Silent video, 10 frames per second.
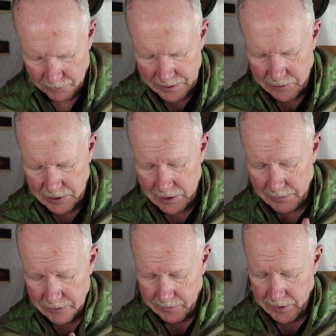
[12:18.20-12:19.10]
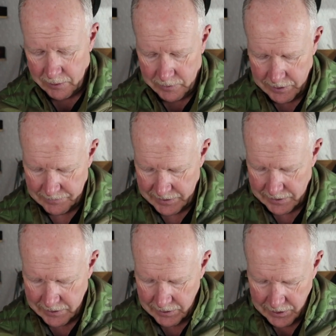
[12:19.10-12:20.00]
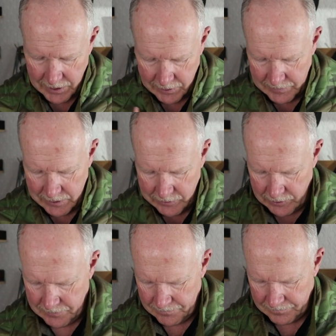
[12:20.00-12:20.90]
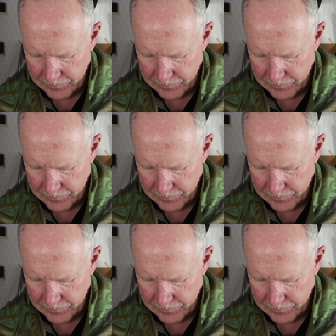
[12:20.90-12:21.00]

Woobies are slippery, by the way, because of the nylon material.